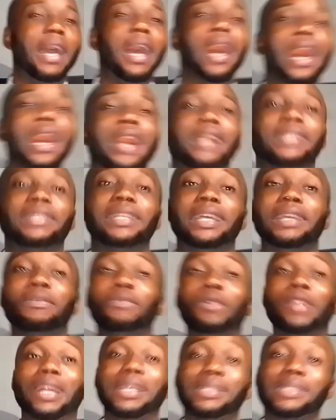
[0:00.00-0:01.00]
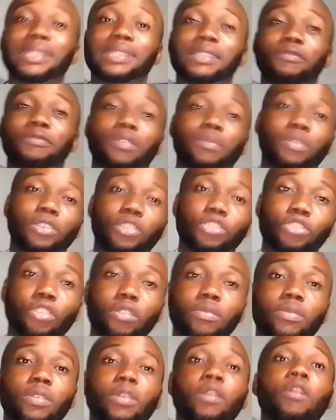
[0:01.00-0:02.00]
and equally assess
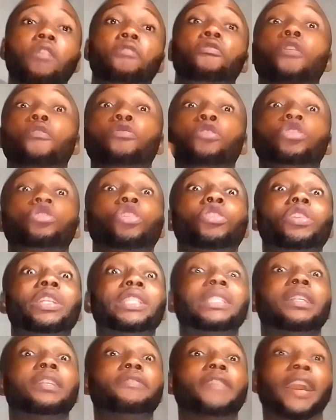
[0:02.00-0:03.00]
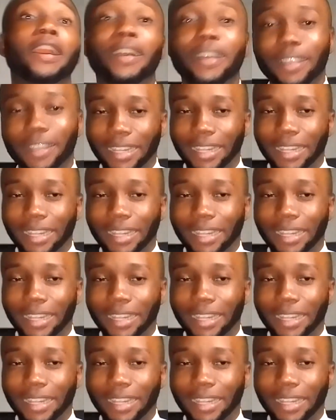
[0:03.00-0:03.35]
information for future retrieval.